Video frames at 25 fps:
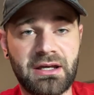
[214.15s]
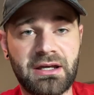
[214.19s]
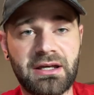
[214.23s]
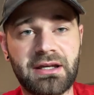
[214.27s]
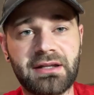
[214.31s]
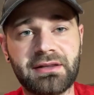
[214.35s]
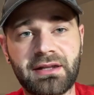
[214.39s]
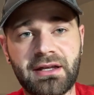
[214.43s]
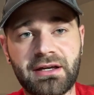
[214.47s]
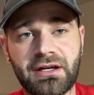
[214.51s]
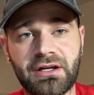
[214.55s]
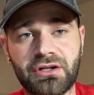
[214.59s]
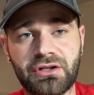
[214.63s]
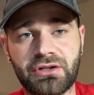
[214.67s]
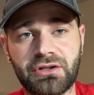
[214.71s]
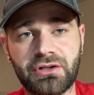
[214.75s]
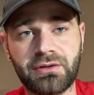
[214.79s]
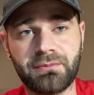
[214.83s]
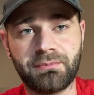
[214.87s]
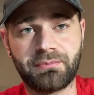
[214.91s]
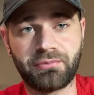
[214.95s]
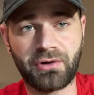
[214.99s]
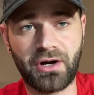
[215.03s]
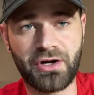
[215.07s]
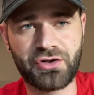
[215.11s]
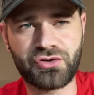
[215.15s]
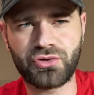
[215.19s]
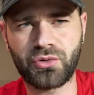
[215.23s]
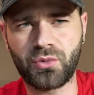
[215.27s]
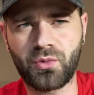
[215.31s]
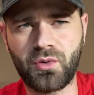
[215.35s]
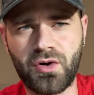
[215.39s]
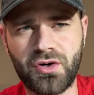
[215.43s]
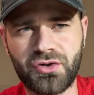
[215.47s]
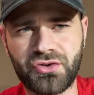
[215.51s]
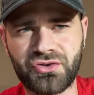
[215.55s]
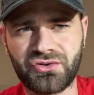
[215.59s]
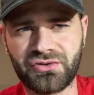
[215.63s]
in like a good pressure
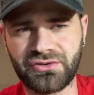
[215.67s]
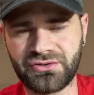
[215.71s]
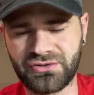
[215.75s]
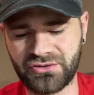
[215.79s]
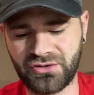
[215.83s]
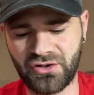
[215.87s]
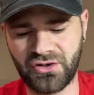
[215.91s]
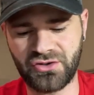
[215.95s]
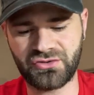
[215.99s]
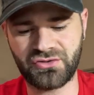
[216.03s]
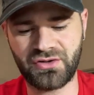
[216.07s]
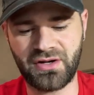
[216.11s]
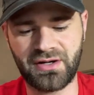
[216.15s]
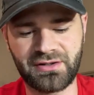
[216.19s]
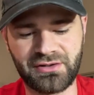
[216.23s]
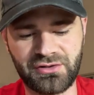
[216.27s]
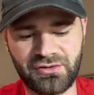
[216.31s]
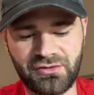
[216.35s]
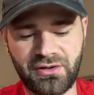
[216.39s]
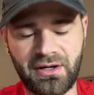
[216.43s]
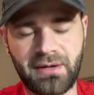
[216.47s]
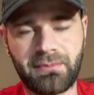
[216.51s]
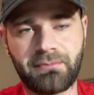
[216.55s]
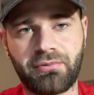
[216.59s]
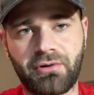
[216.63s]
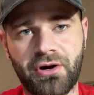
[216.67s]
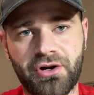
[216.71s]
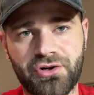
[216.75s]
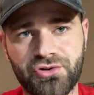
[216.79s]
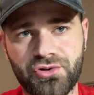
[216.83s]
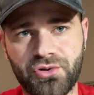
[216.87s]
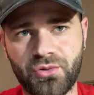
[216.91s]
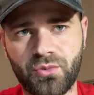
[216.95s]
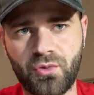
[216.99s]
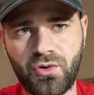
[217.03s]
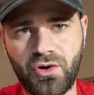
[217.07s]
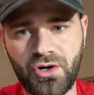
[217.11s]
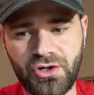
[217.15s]
washer and start trying to do like
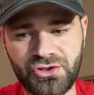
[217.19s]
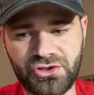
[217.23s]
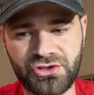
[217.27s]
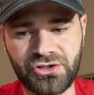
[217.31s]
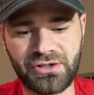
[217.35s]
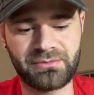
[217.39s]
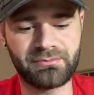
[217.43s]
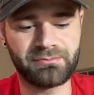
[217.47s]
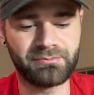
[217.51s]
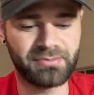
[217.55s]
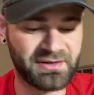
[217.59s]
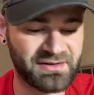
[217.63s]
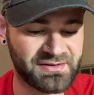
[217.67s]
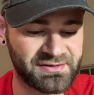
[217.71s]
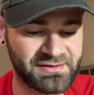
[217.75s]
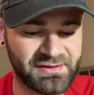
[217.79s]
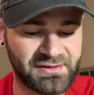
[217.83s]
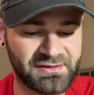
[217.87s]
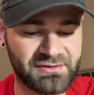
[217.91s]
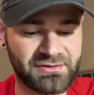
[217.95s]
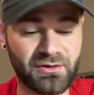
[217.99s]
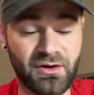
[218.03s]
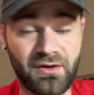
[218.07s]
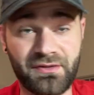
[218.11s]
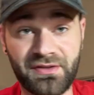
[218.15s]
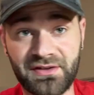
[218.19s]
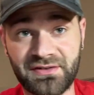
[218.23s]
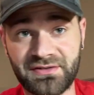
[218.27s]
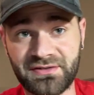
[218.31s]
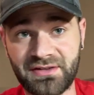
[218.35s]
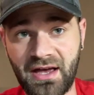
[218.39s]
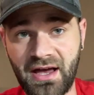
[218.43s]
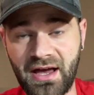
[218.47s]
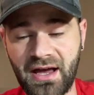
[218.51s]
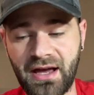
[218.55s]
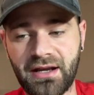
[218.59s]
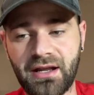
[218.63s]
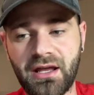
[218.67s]
pressure washing business on the
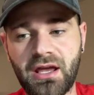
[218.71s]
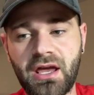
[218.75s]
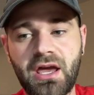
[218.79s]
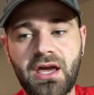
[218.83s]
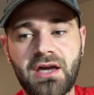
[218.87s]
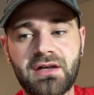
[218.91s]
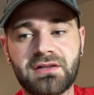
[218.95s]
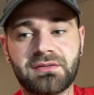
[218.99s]
side